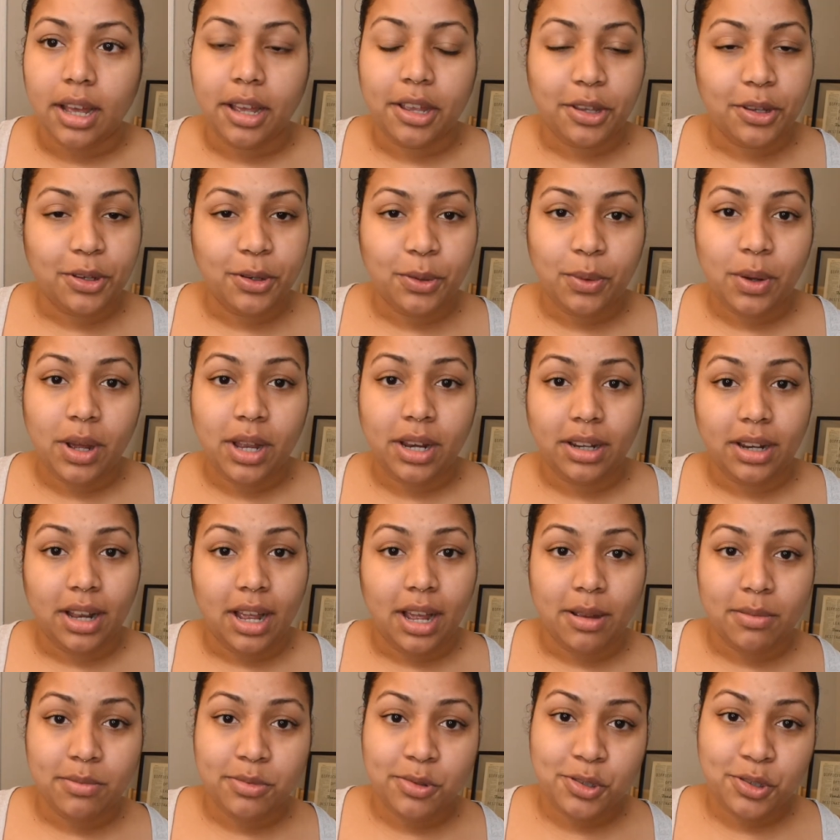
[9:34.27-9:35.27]
You know what,
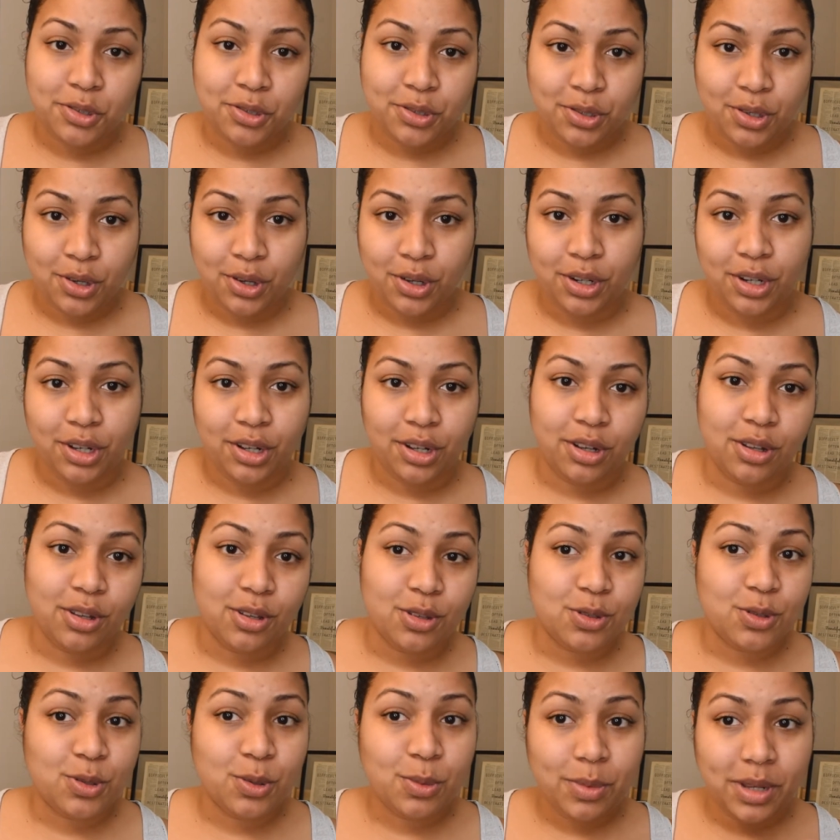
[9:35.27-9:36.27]
I'm just gonna
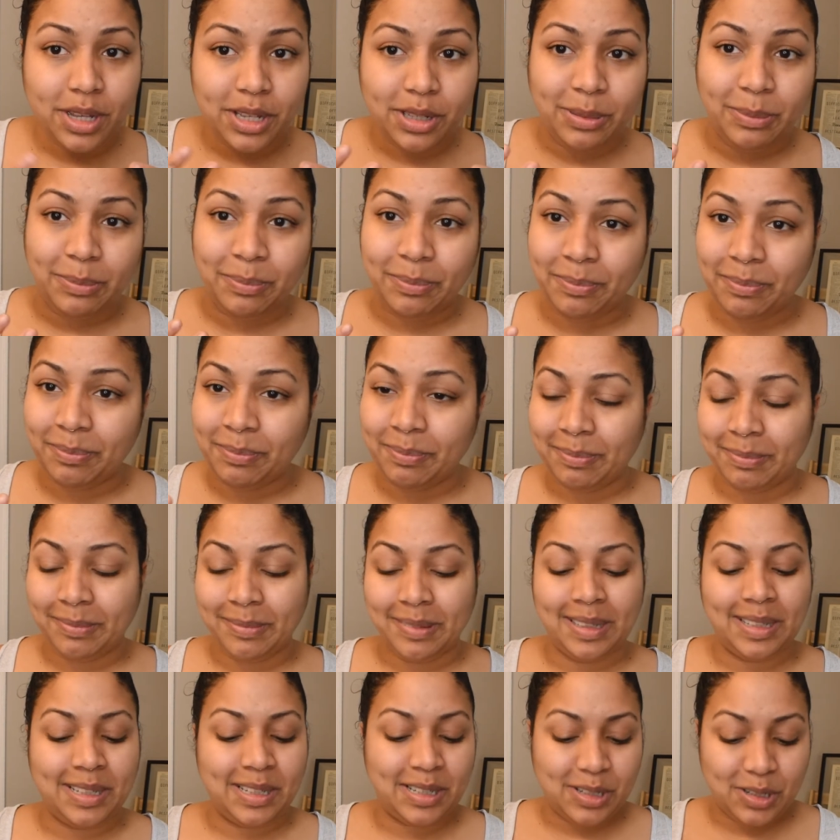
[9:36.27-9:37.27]
zoom in,
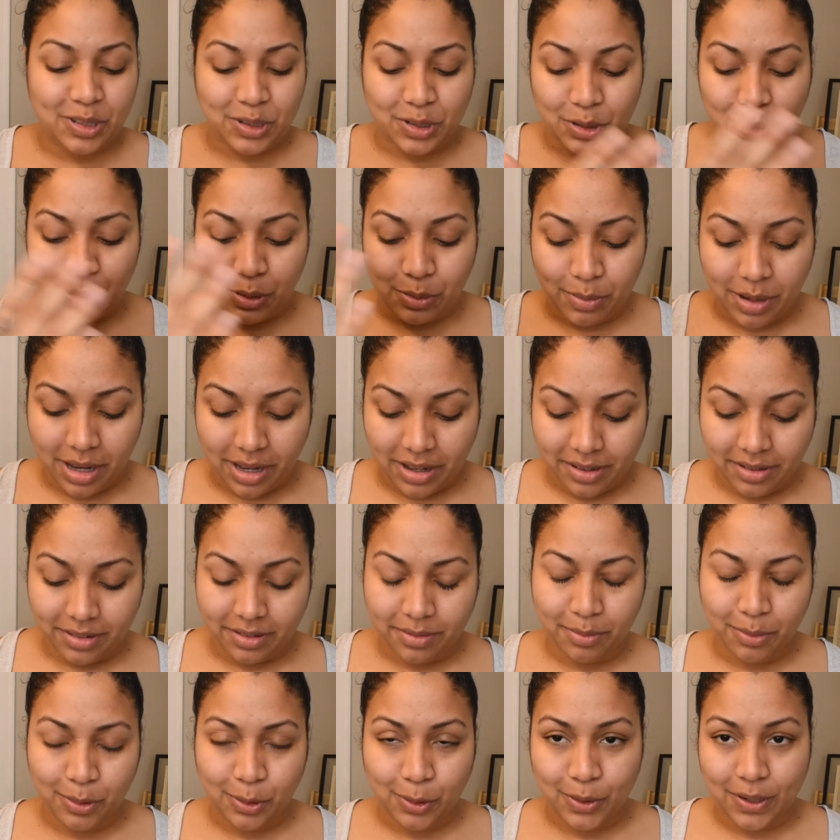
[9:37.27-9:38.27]
show my
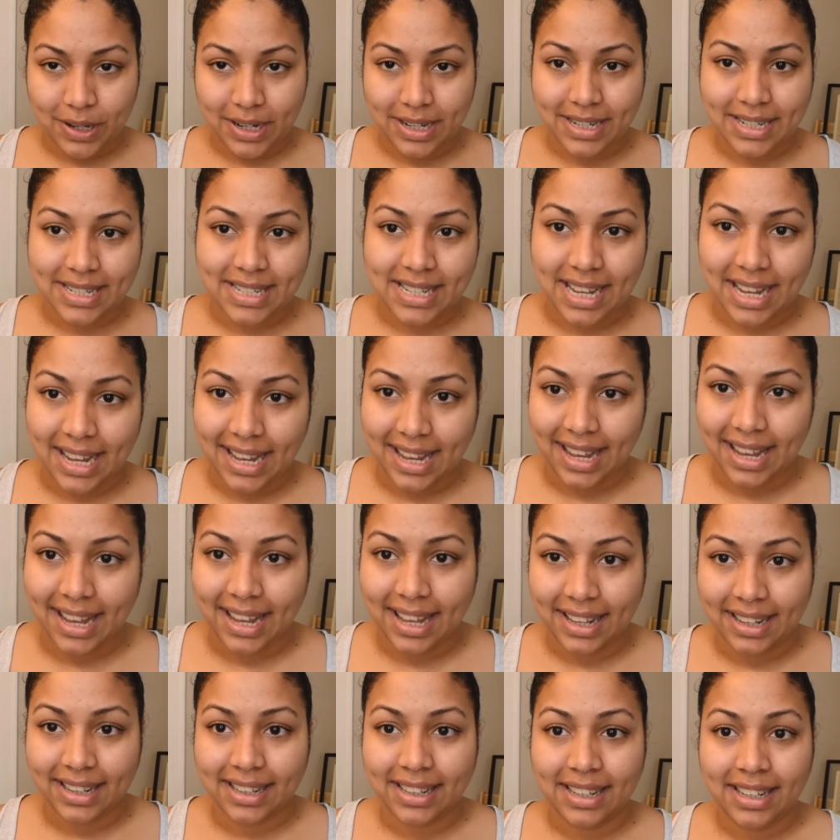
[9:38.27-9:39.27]
pores,
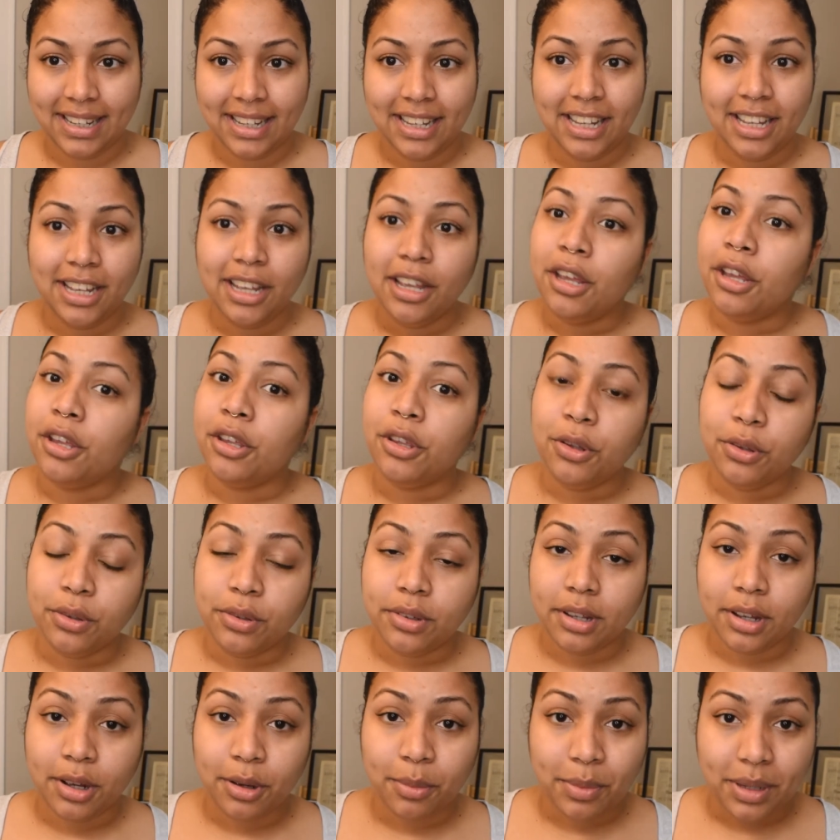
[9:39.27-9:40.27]
and you
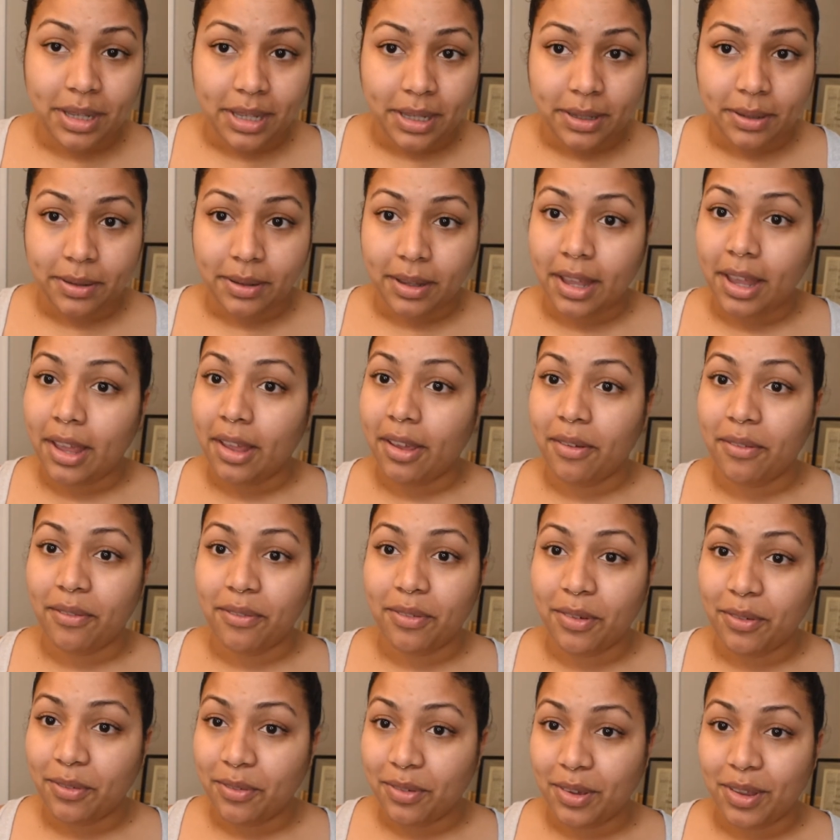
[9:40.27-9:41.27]
tell me if
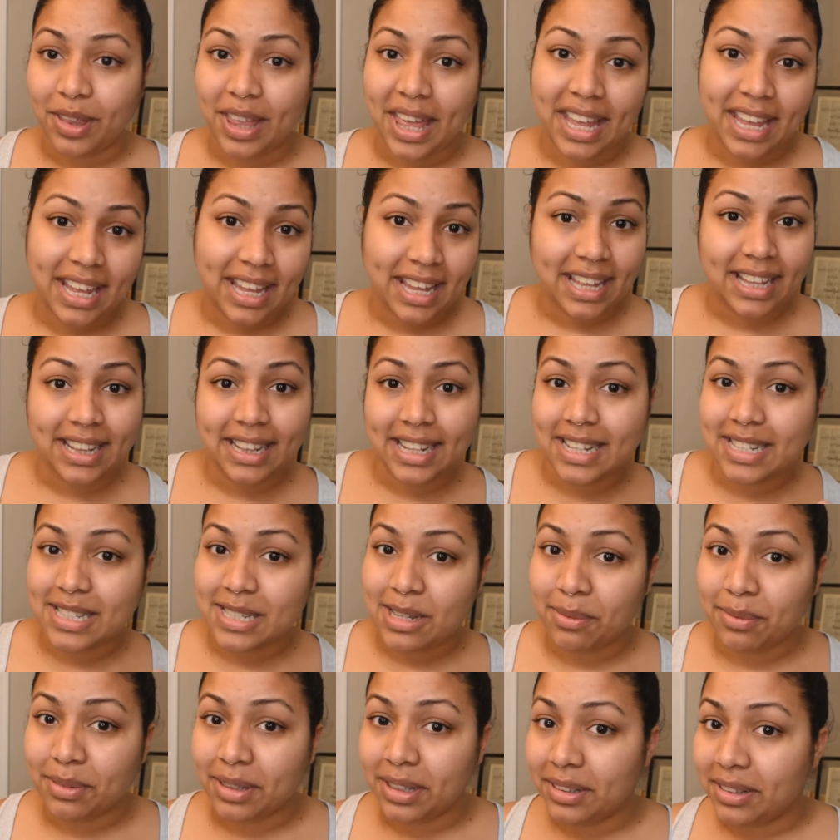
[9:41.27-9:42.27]
you feel like it did
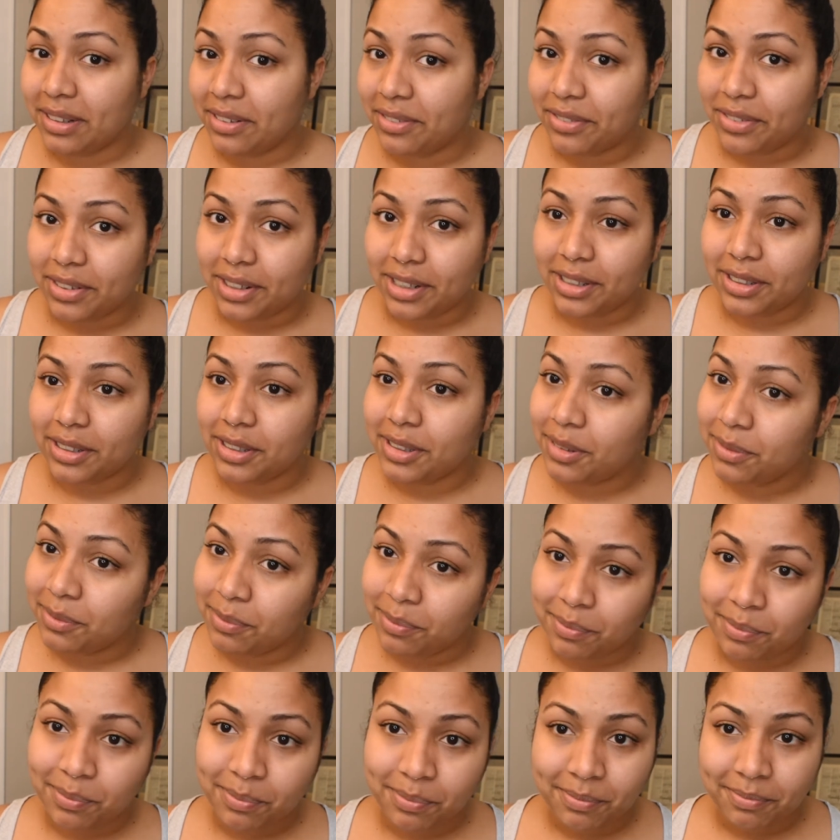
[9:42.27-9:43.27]
something different.
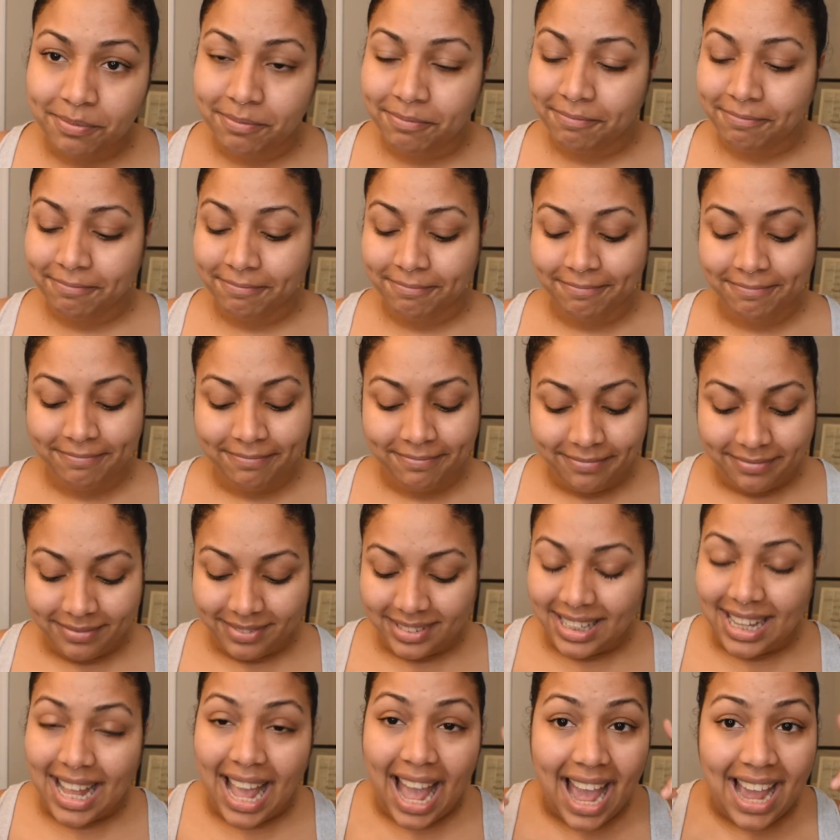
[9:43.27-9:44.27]

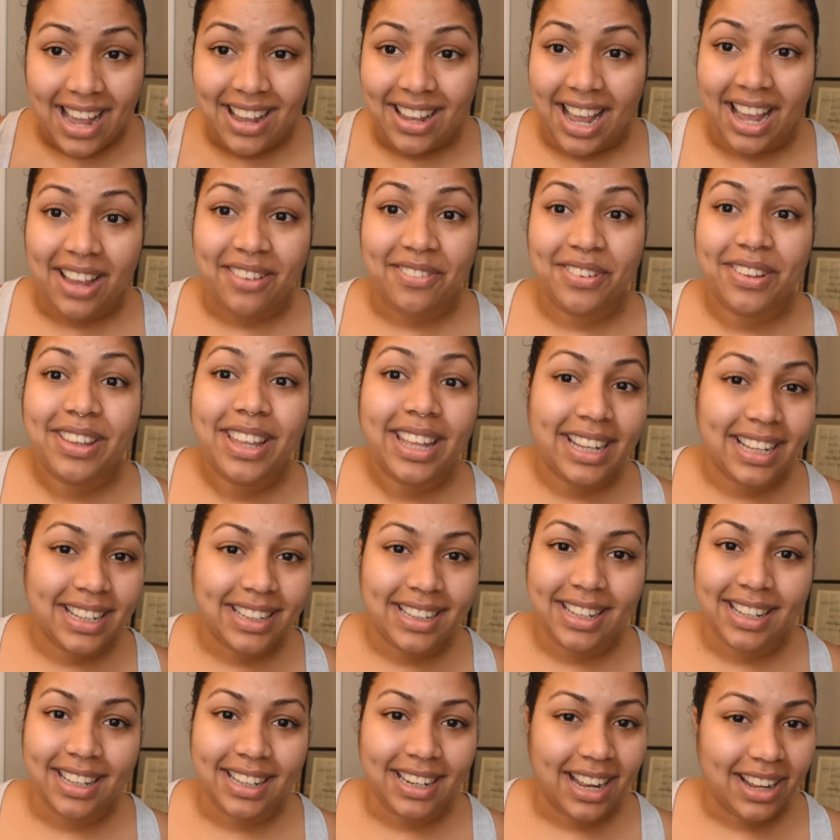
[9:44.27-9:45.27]
I feel like it
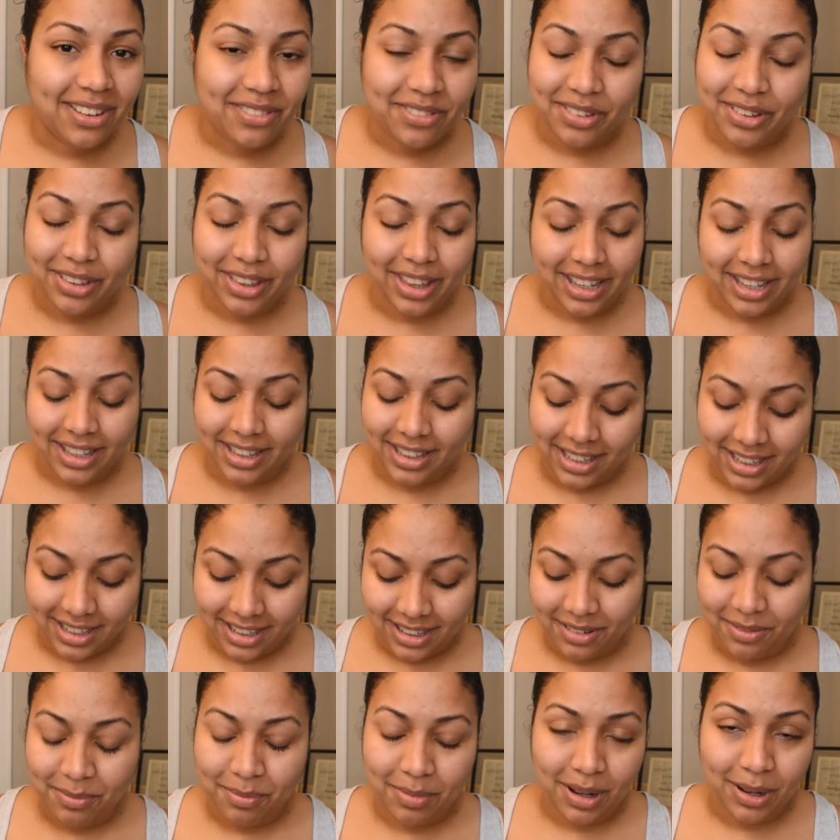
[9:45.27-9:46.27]
did,
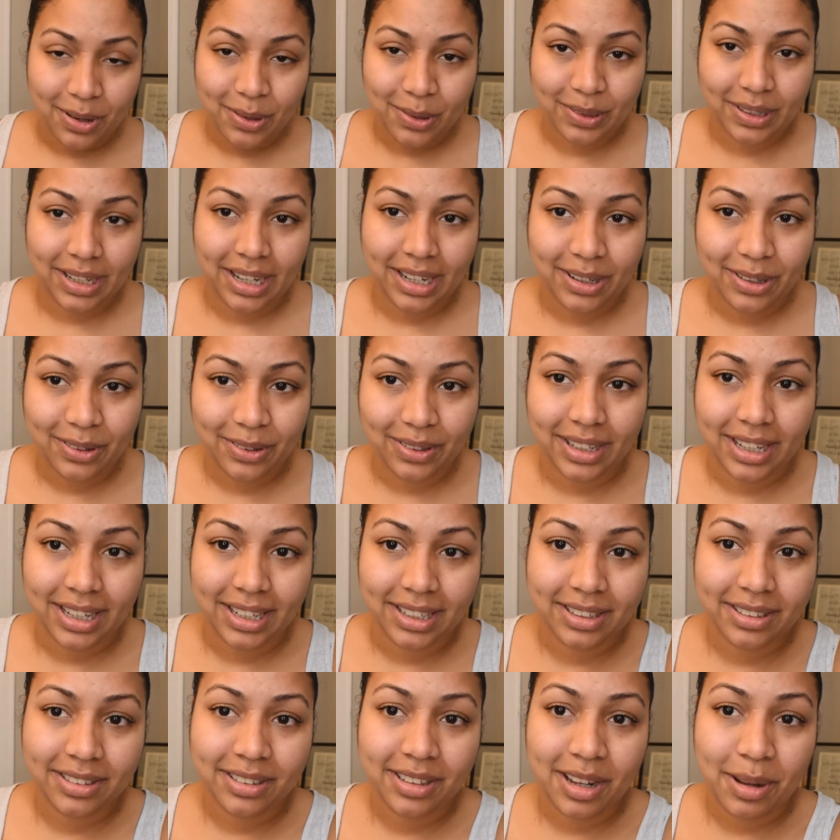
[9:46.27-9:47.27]
but hold
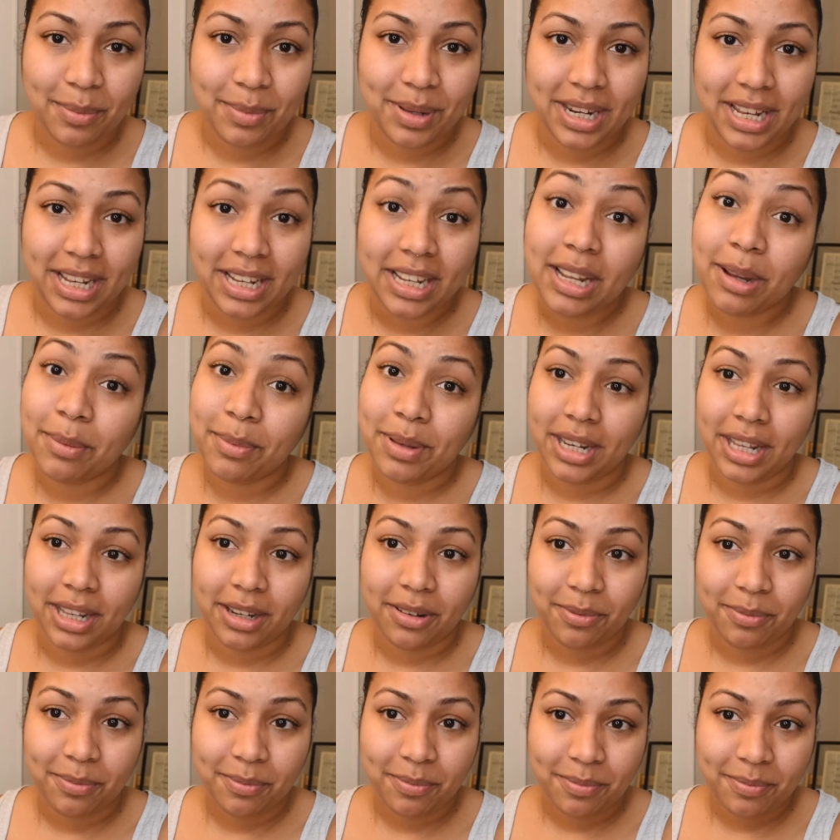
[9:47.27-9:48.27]
on, come in. Come
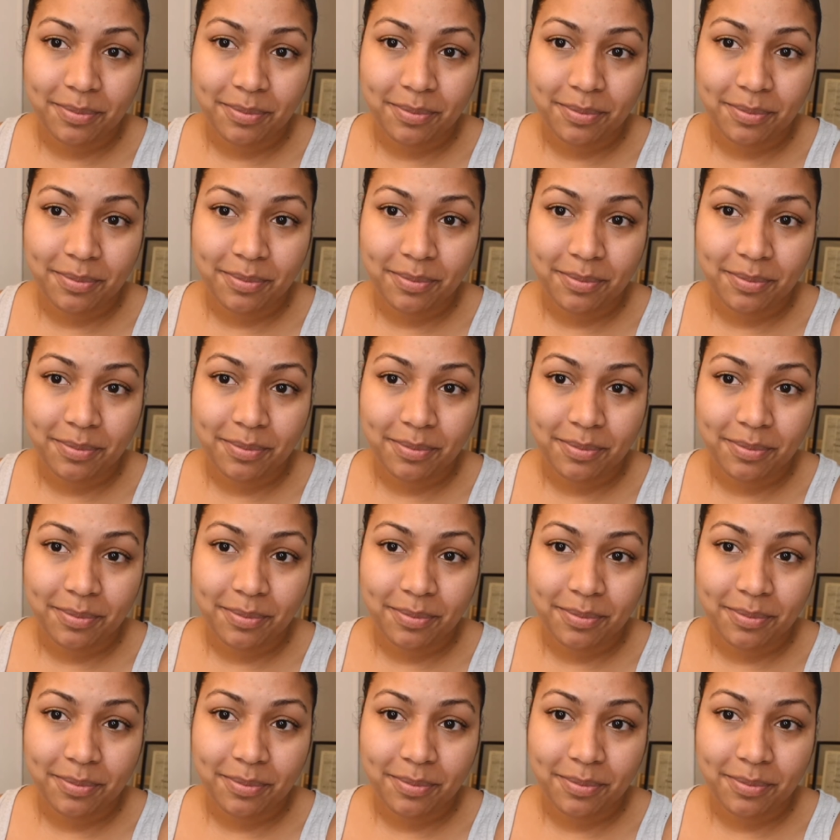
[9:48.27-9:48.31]
in.